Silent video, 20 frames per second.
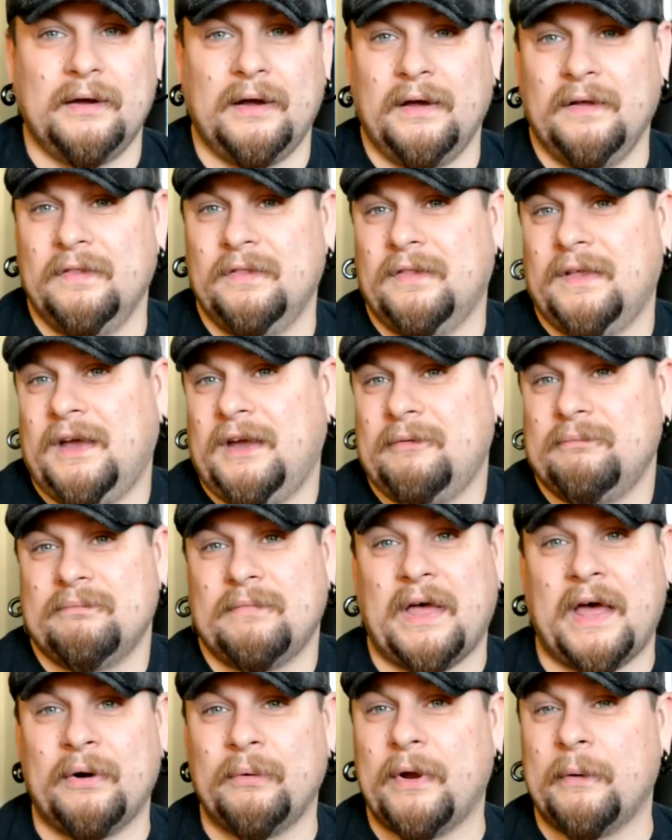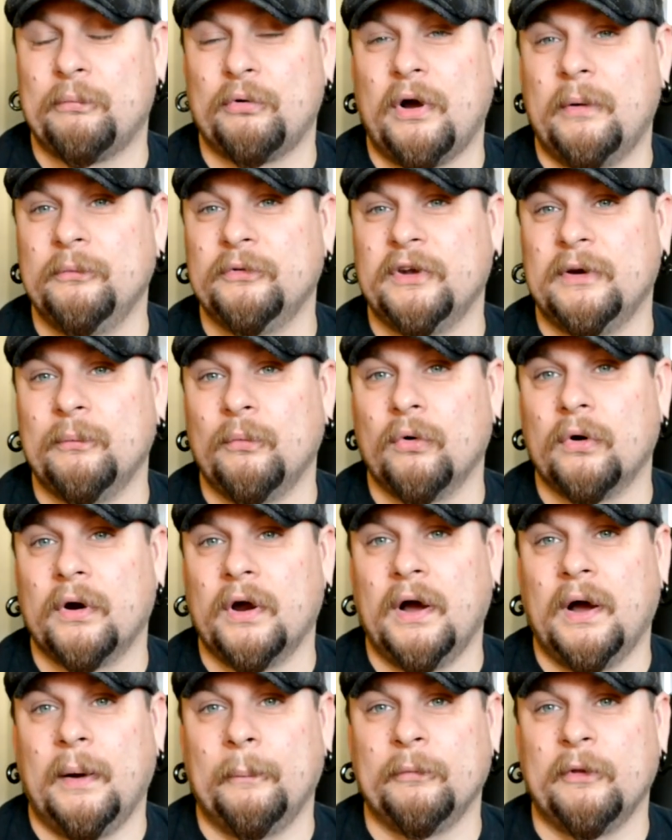Other than that, I don't have problems anymore.
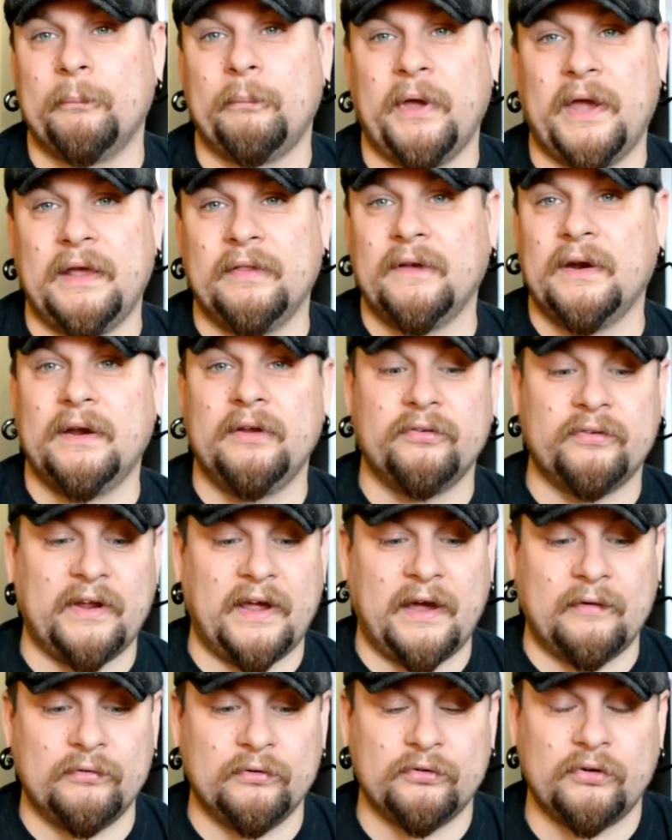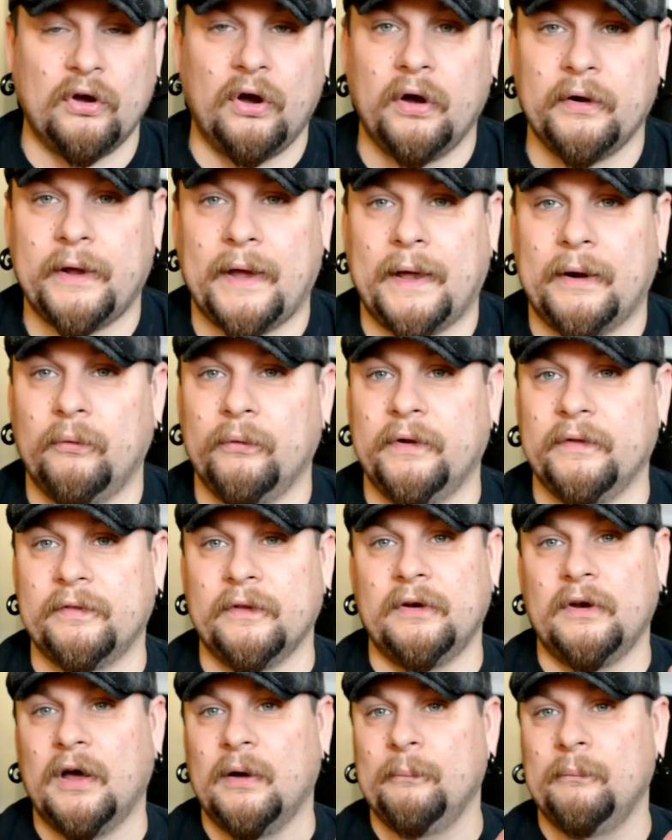The pain that I used to have is gone. I don't get
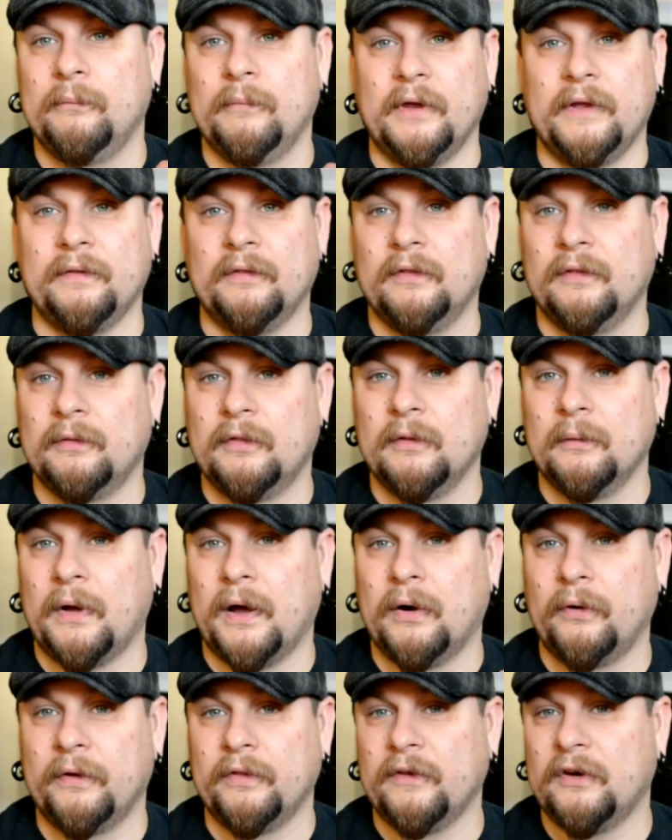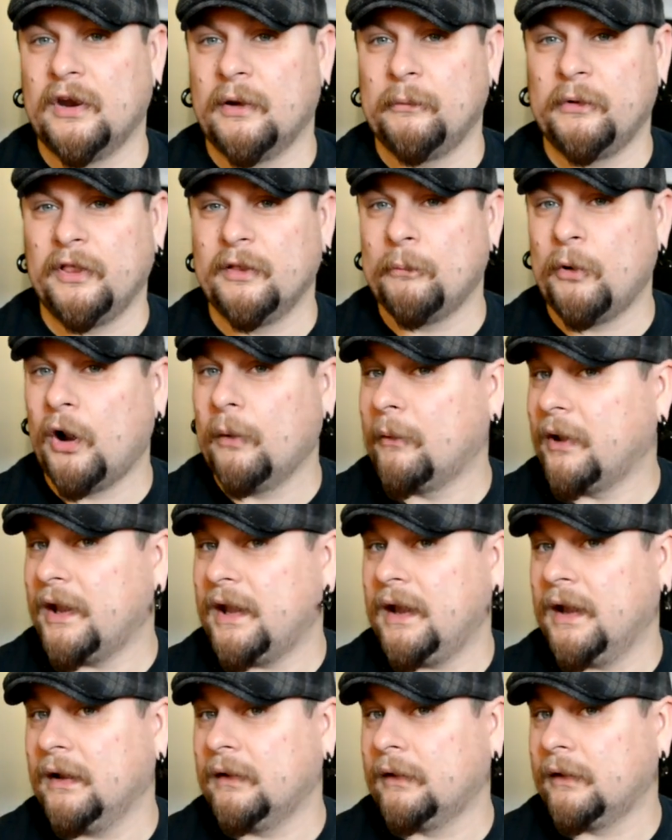the numbing in the palm of my
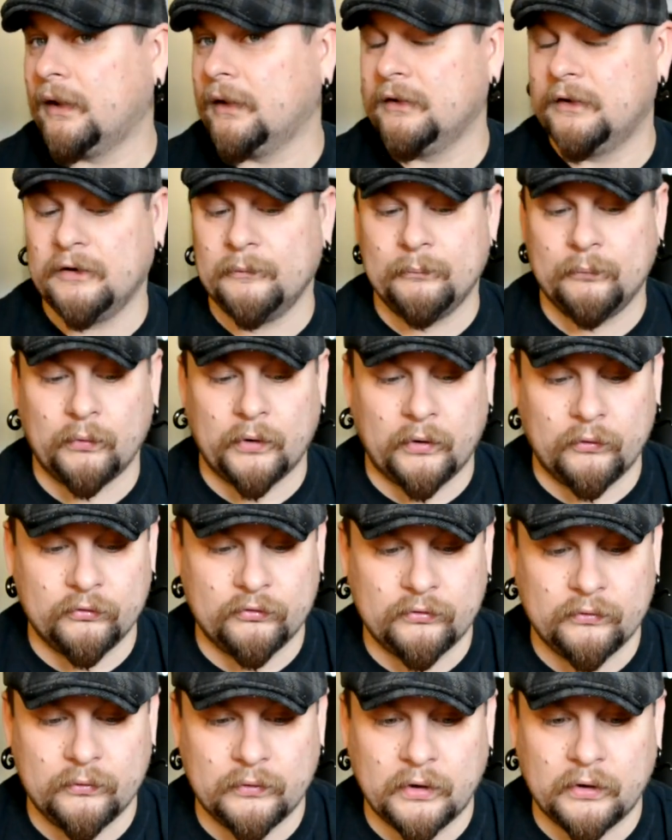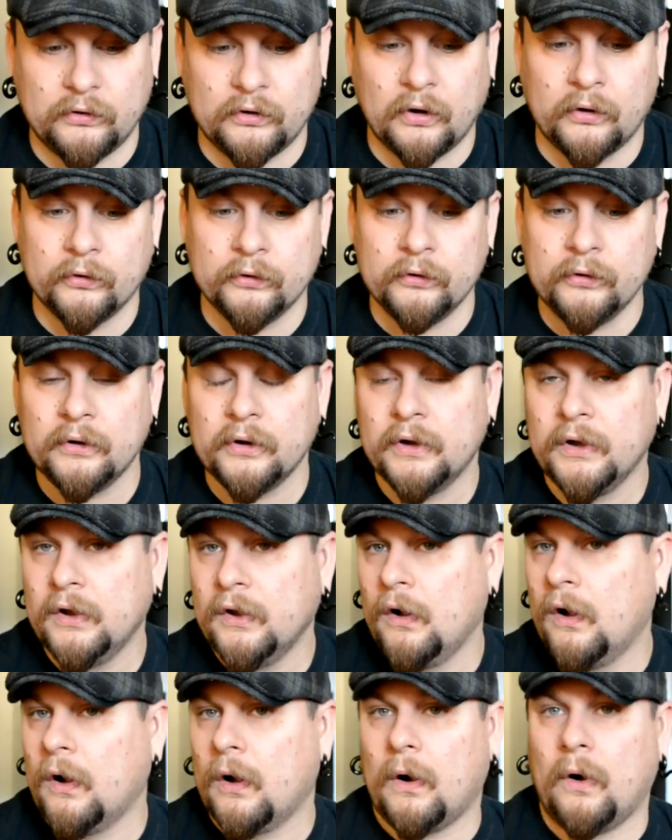hand like I did when I was younger.
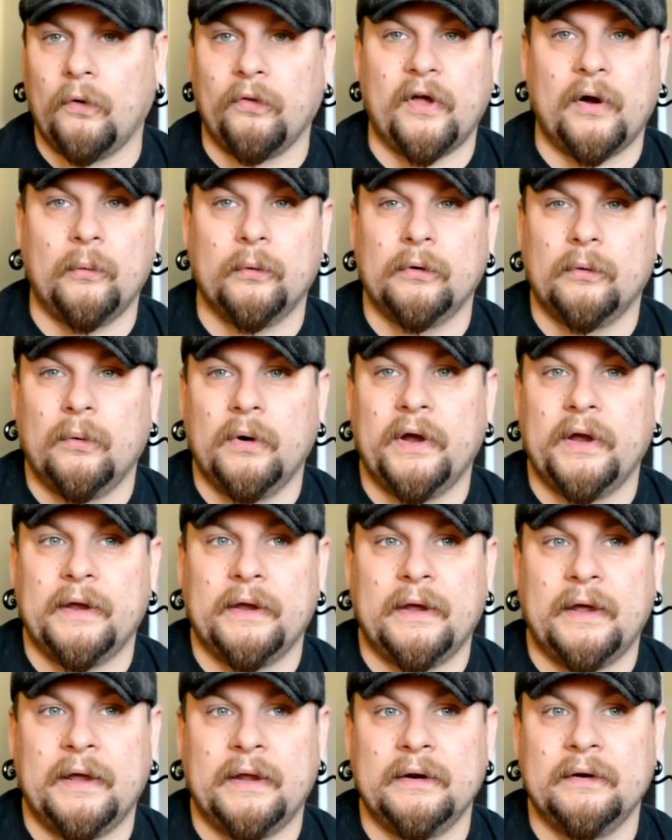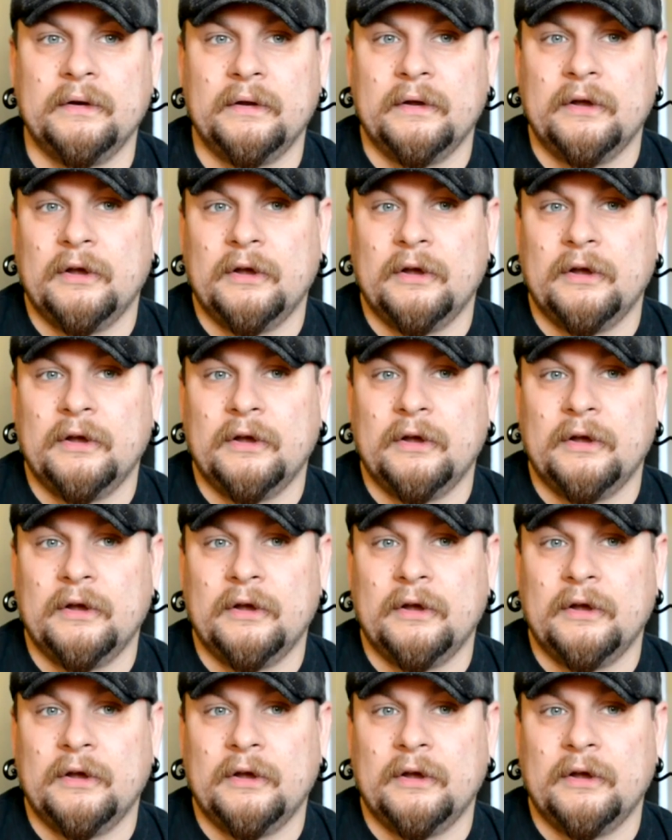All that went away, and